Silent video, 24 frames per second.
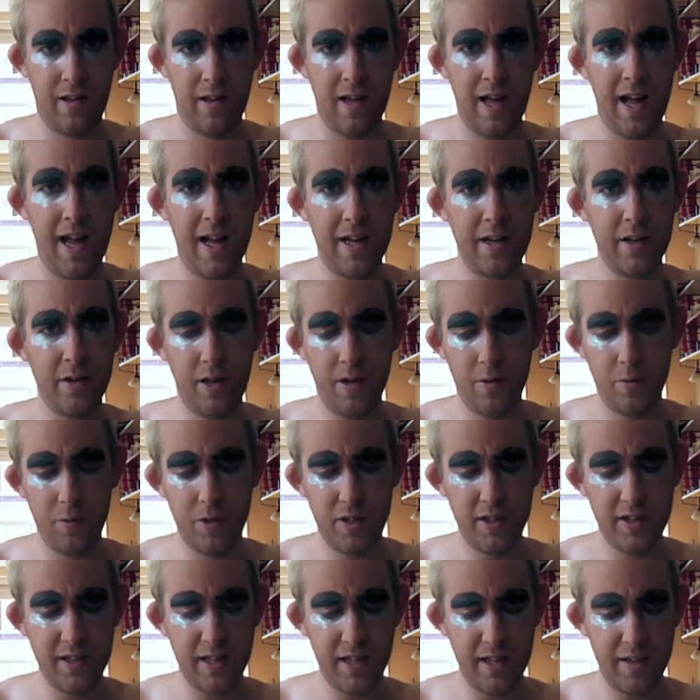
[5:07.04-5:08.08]
And we're
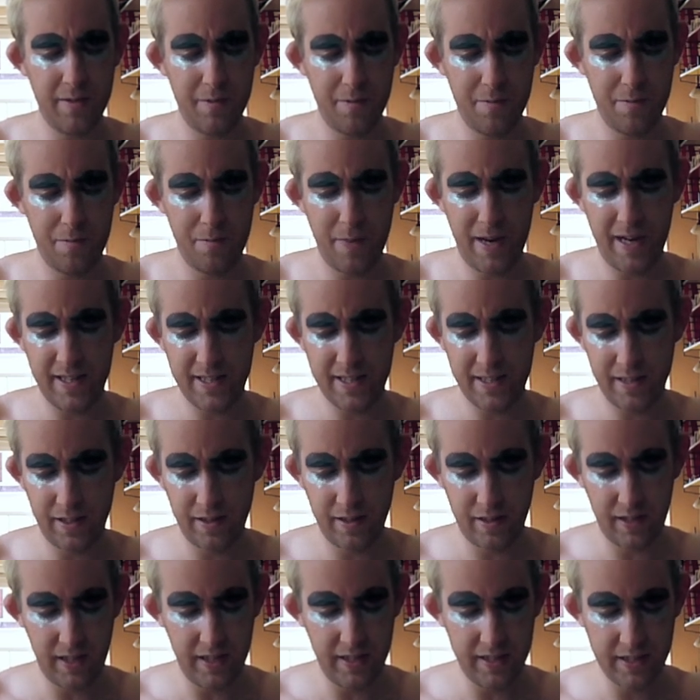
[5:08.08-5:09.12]
just going to mix
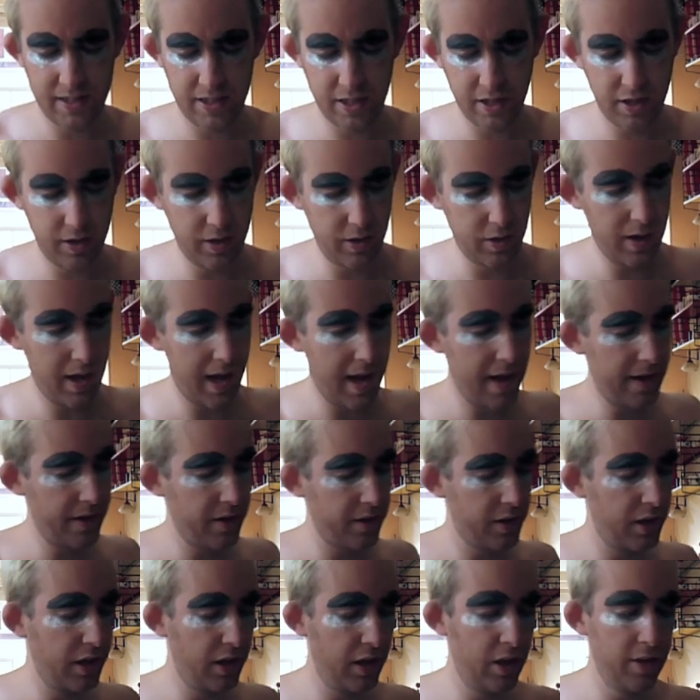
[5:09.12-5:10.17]
these two
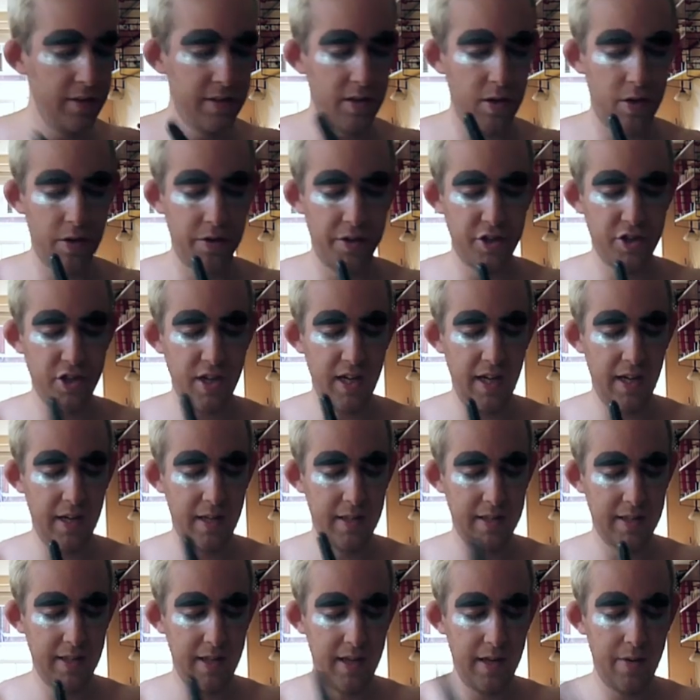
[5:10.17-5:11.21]
and use it on the
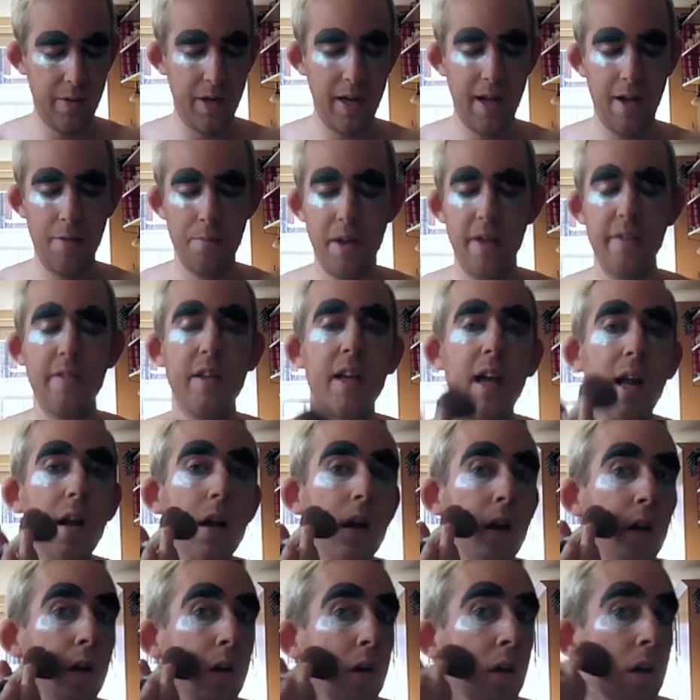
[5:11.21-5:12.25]
cheek. So here we get a bit of
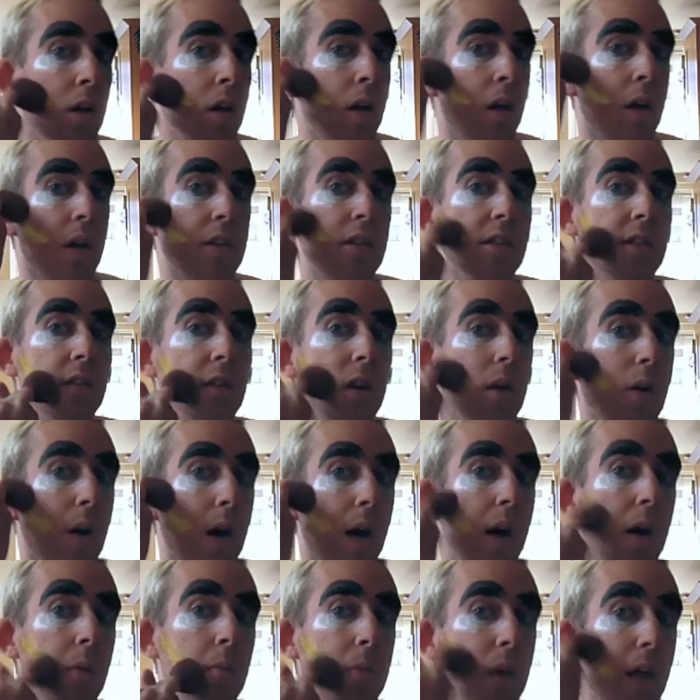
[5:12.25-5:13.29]
yellow. Just go
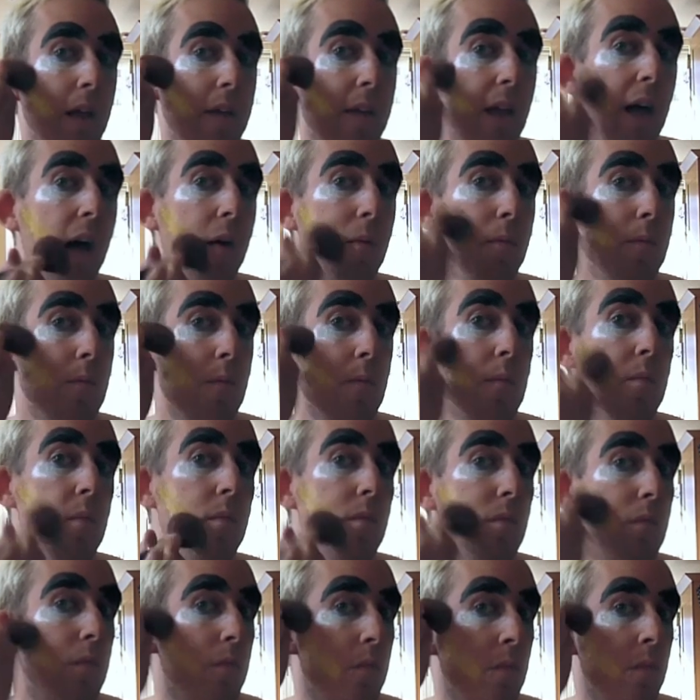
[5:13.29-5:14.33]
up like that
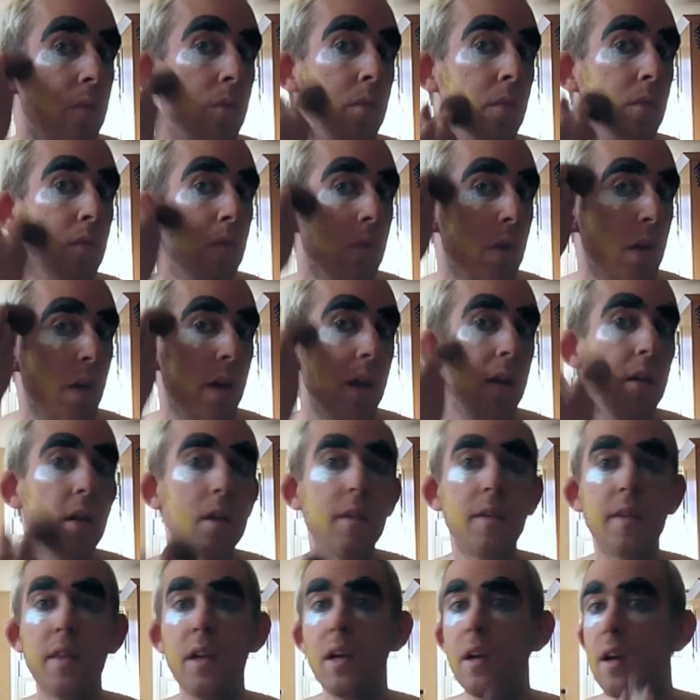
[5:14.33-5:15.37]

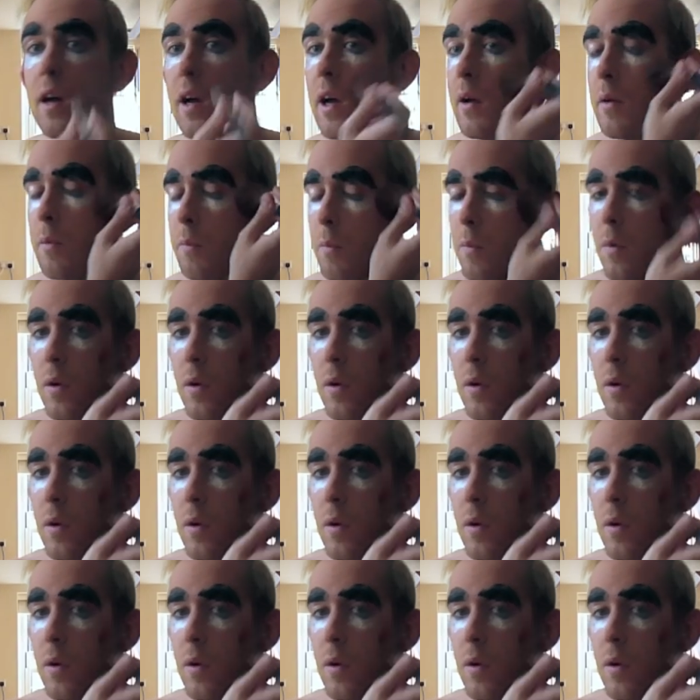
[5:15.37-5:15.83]
into the line,